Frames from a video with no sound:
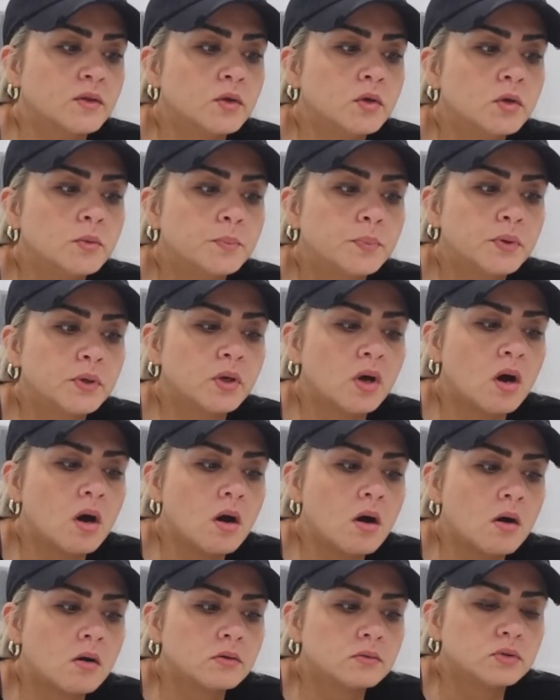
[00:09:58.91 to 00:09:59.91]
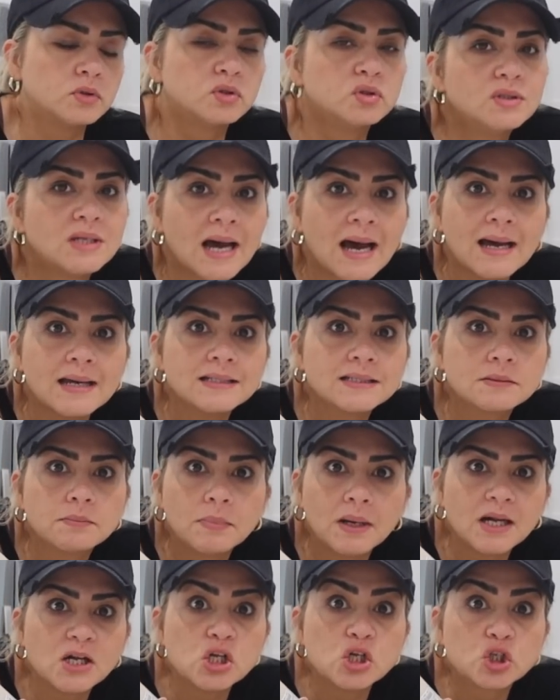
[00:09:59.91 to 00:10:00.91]
do you put on? That
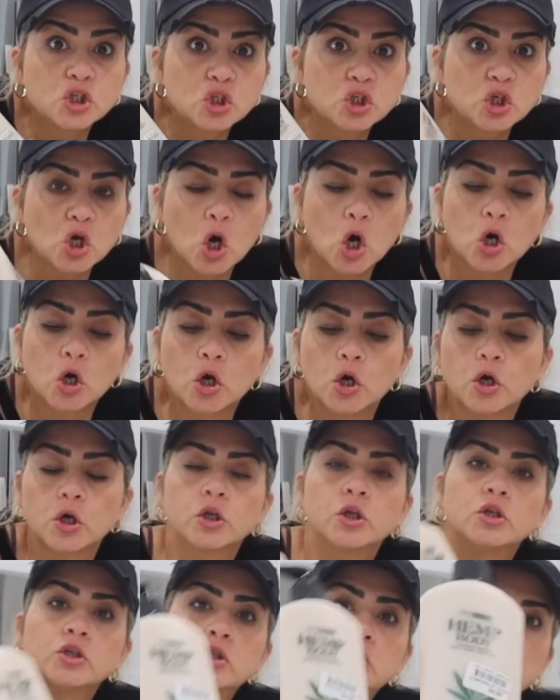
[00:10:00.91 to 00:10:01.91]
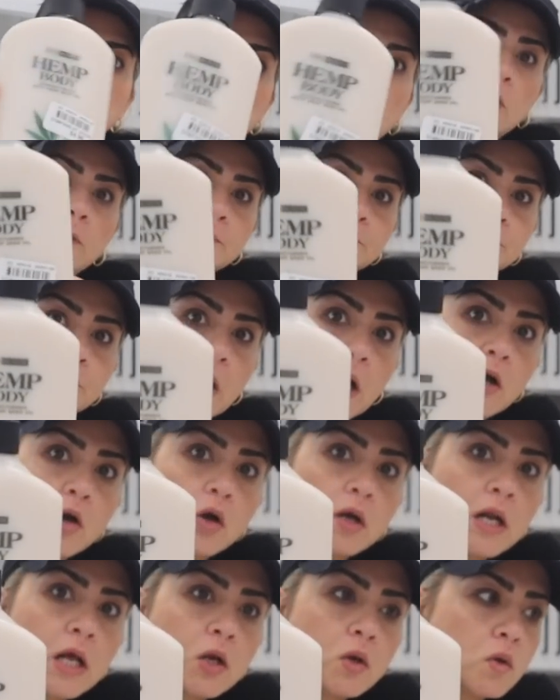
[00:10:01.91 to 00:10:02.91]
smells so good. So I'm
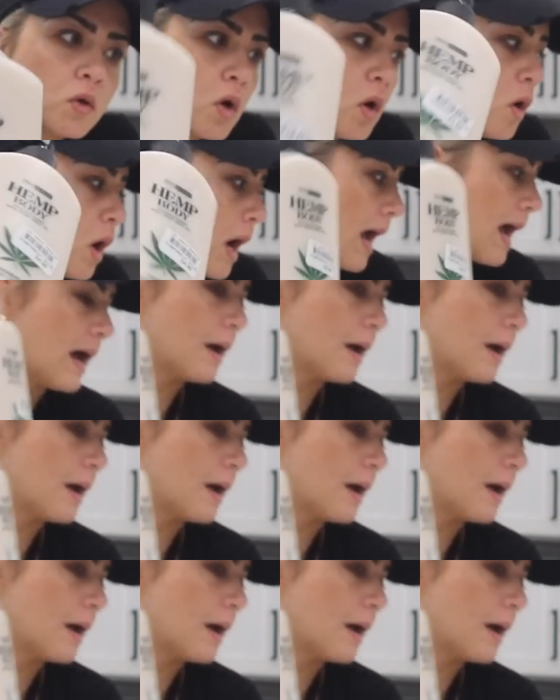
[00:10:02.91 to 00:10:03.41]
gonna look on